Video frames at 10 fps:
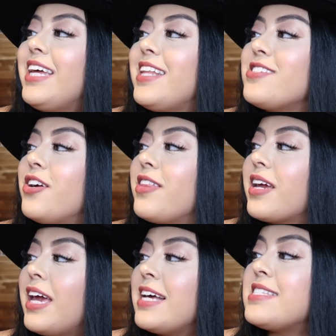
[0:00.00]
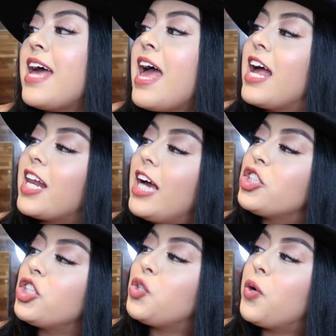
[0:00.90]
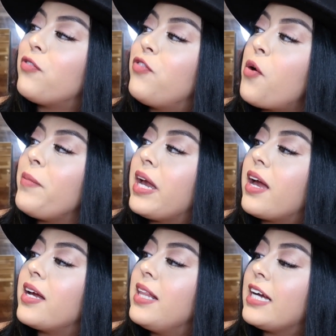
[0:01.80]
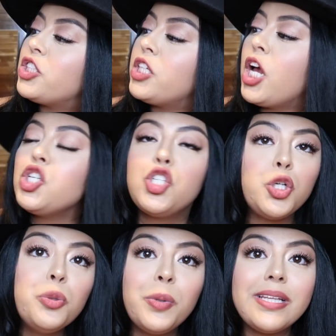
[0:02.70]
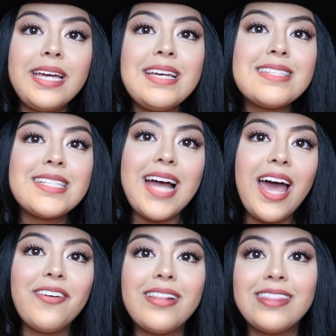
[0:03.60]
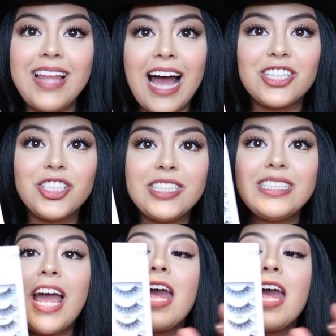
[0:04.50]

These are the Kiss Lash Couture Faux Mink Collection Jubilee Style Lashes.